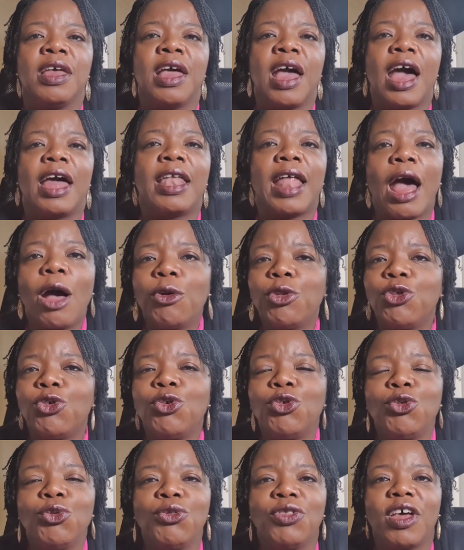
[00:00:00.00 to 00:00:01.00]
And how do
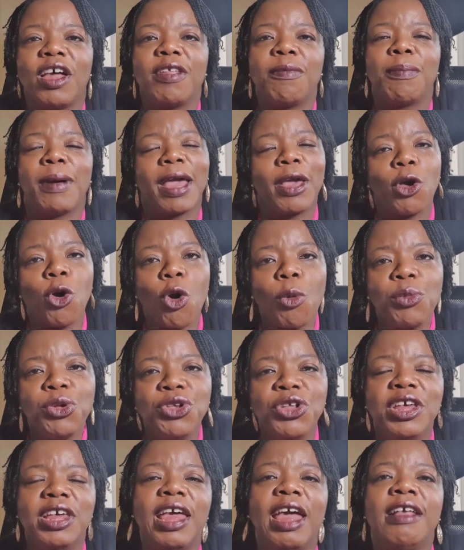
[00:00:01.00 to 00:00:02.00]
you do that? By
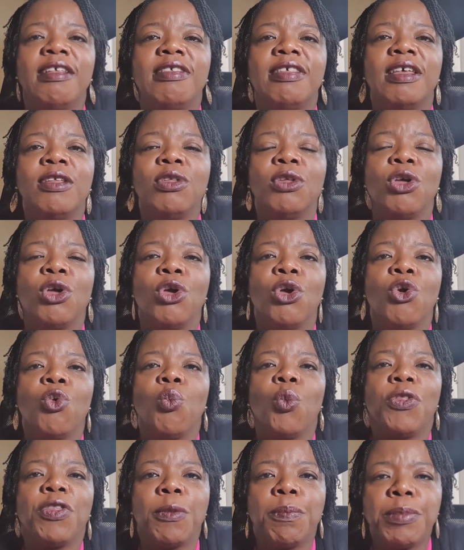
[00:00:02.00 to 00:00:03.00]
communicating
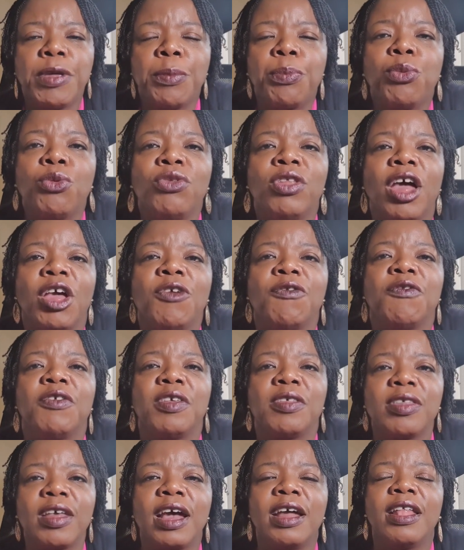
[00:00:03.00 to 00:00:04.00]
with the people that you've
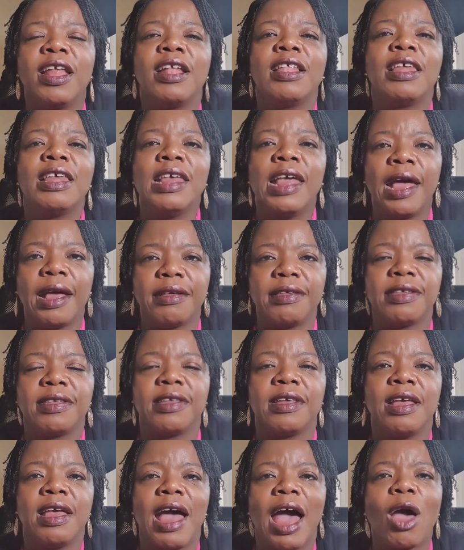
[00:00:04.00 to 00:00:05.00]
decided, yes,